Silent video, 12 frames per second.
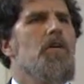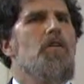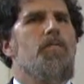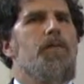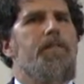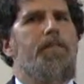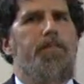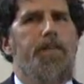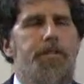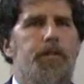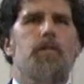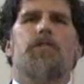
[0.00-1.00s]
for the
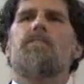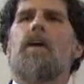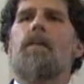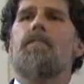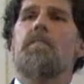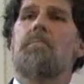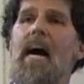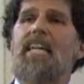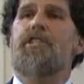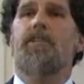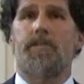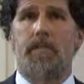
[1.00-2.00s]
physical survival of my
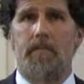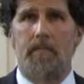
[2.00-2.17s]
children.